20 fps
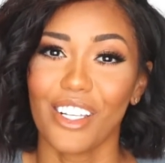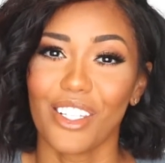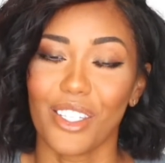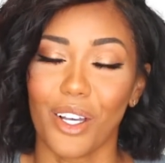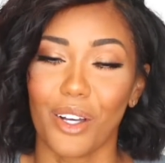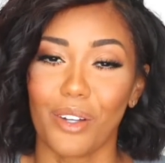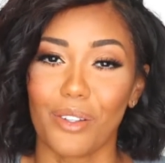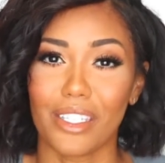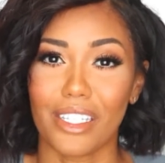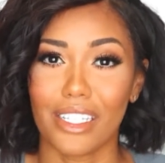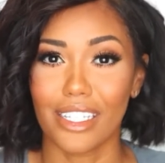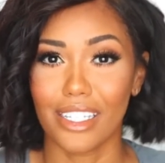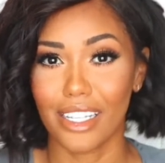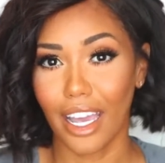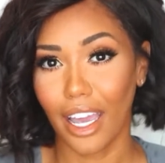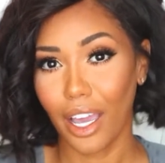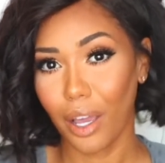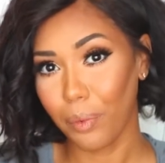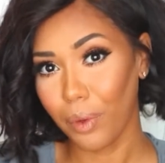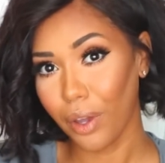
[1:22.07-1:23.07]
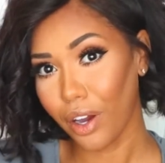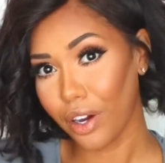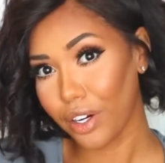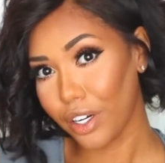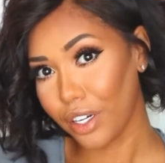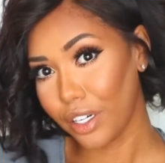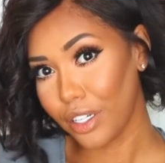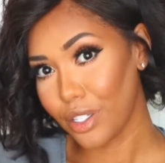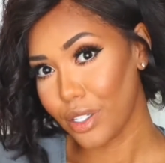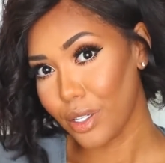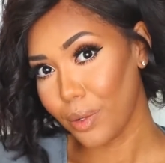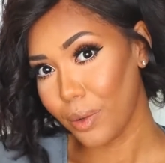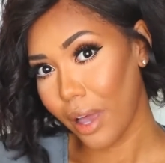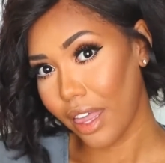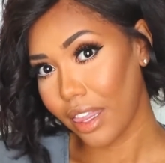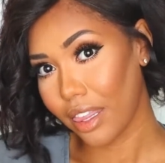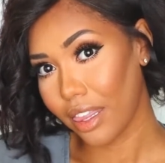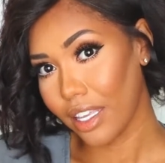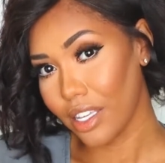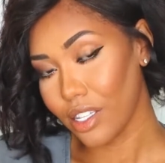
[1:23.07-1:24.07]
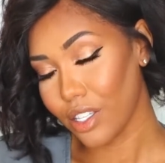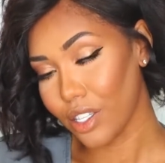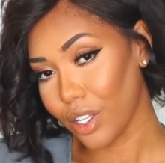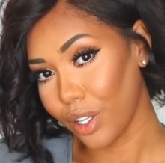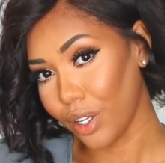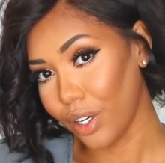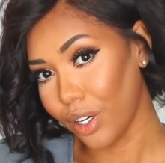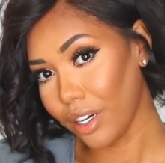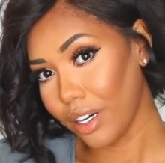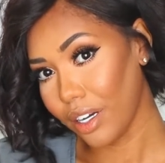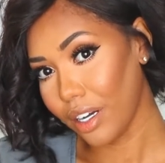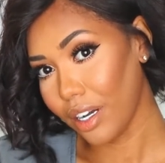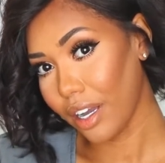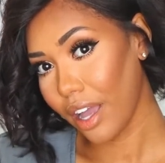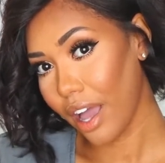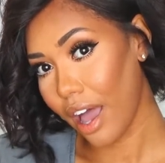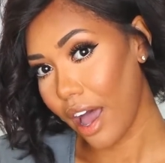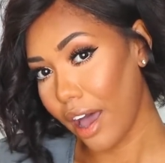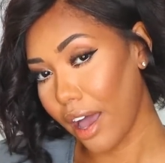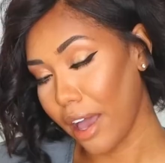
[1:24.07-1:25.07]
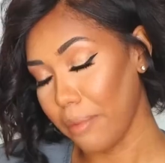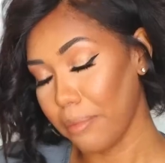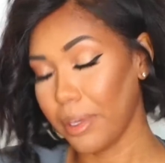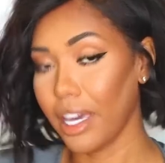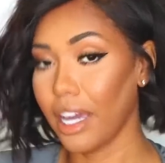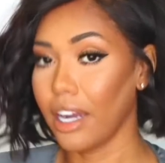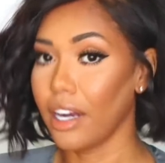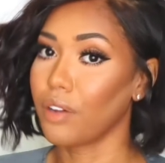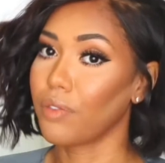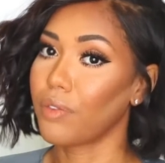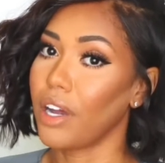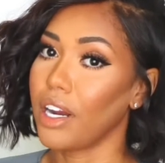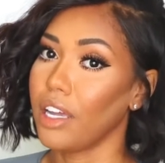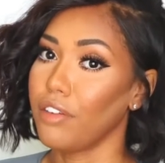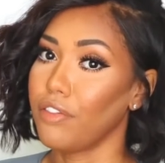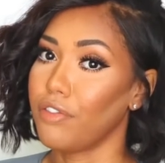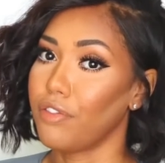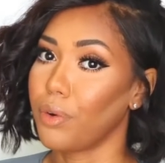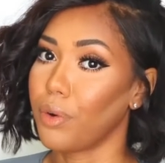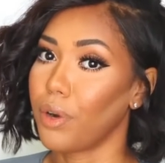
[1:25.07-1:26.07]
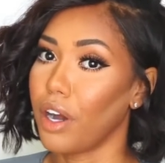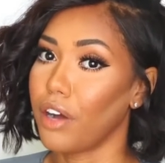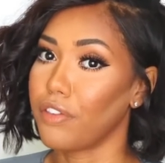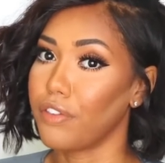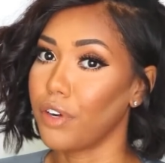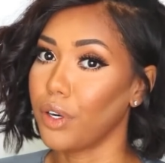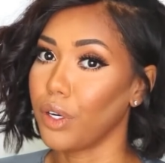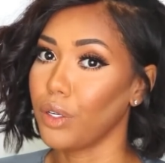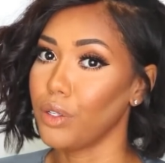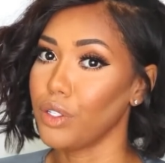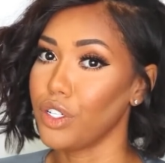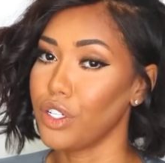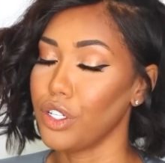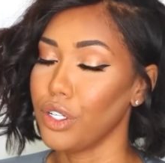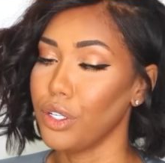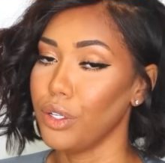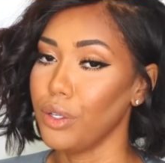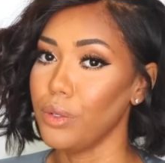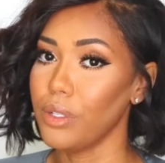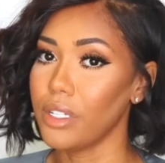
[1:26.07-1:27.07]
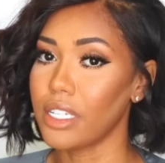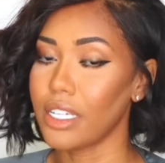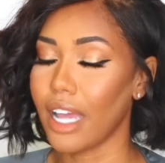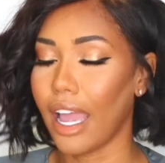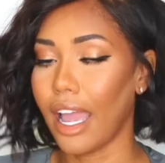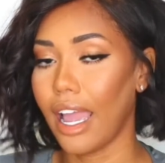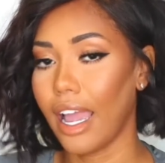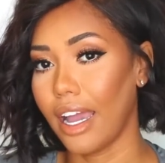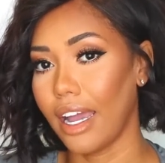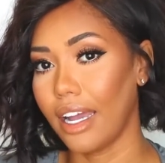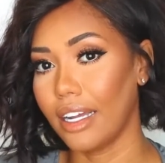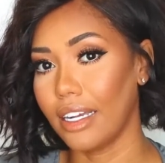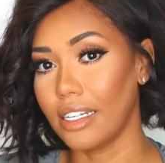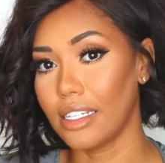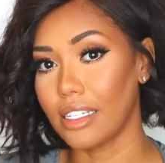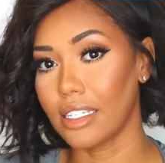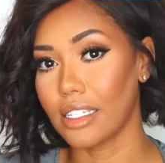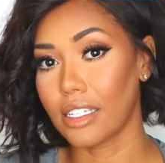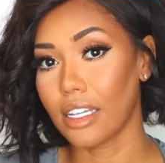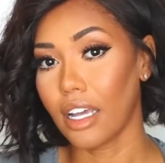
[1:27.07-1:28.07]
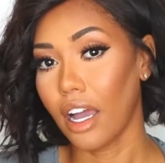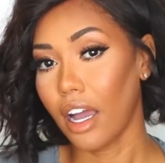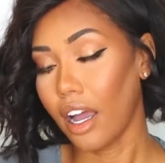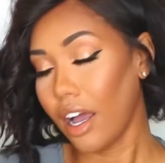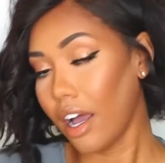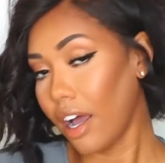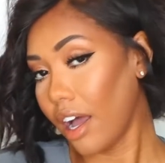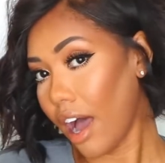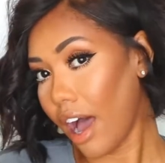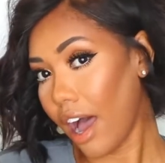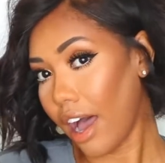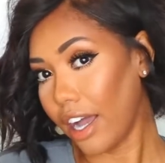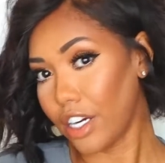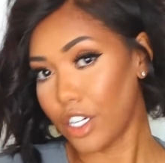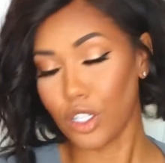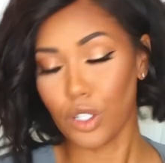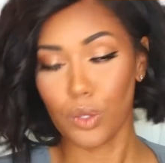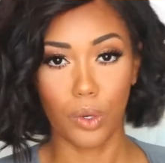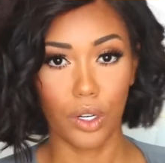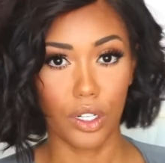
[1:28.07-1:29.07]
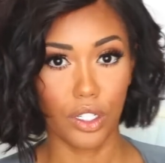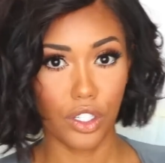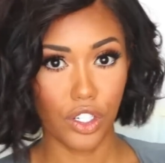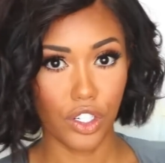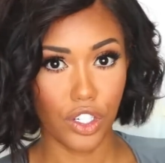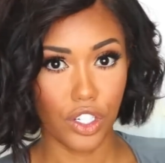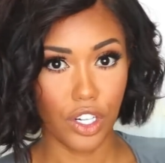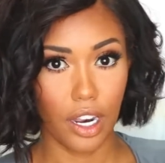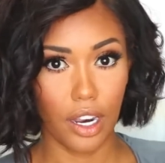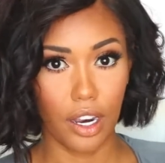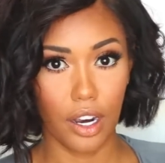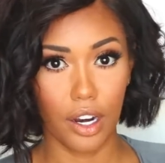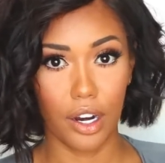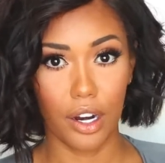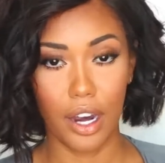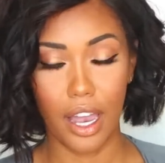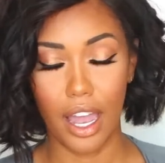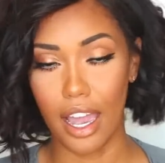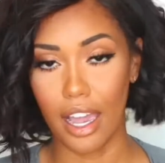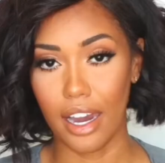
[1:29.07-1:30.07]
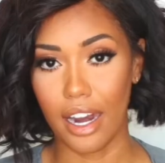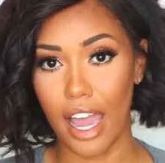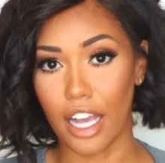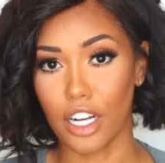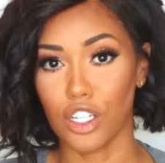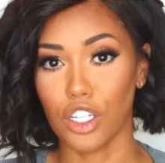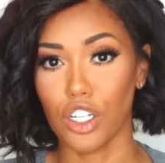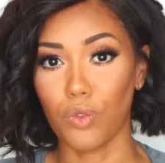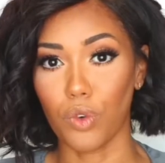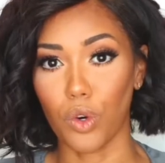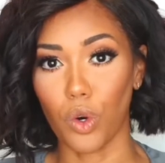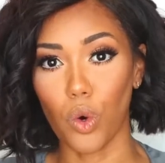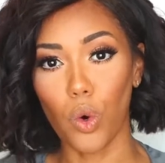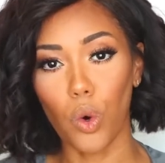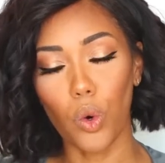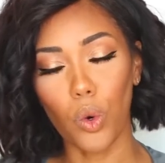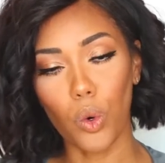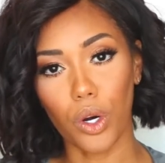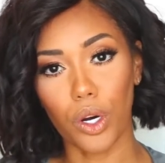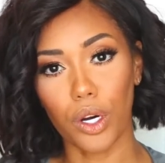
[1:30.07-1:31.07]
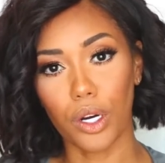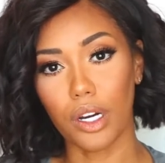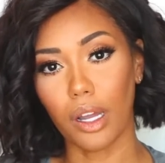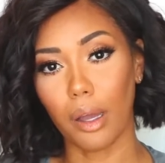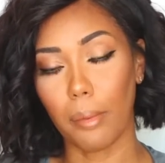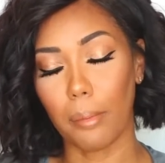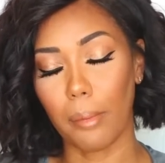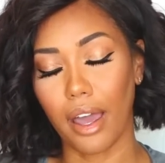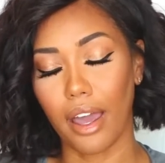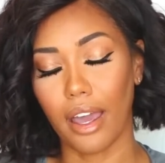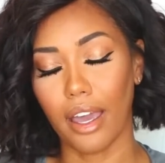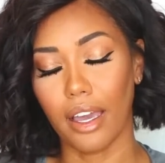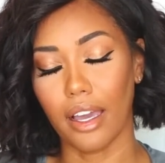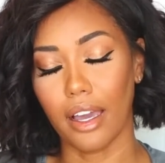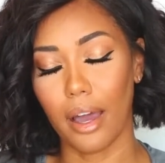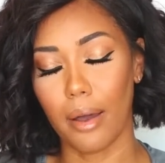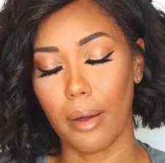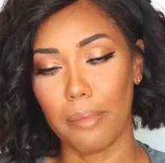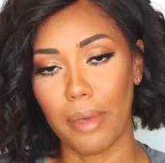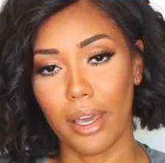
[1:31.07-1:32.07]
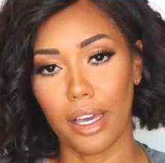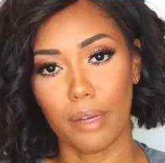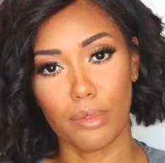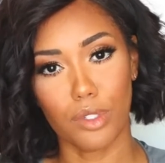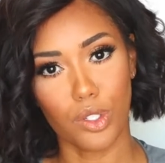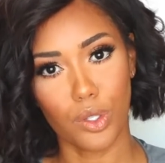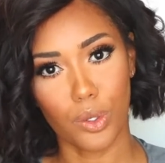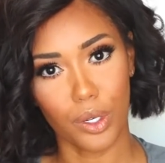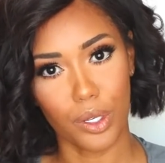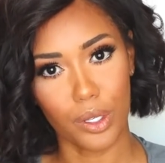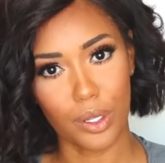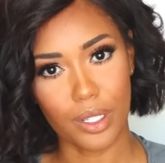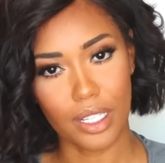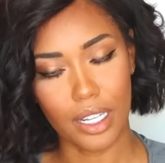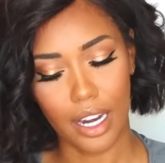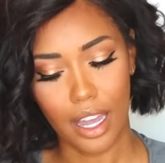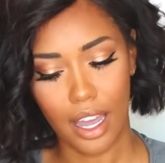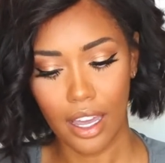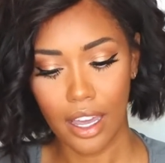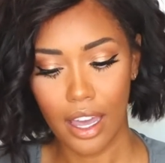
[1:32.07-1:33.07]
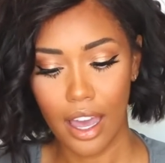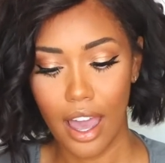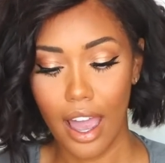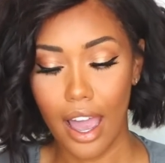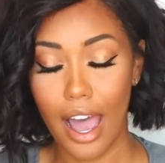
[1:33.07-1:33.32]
So today we are going to do this look. I'm getting ready for a photo shoot, and I just wanted to share and actually record my makeup tutorial today.